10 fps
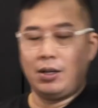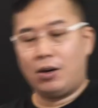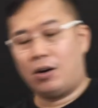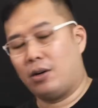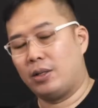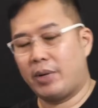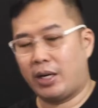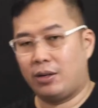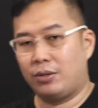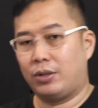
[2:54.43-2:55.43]
all the
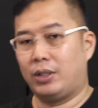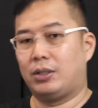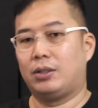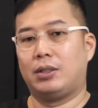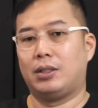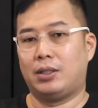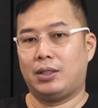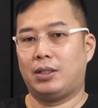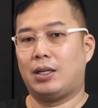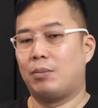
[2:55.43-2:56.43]
background noise
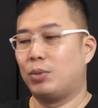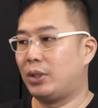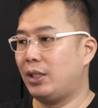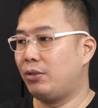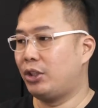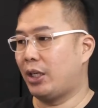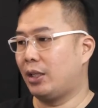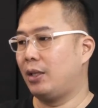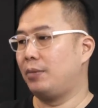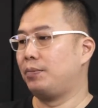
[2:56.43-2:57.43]
are mostly rejected.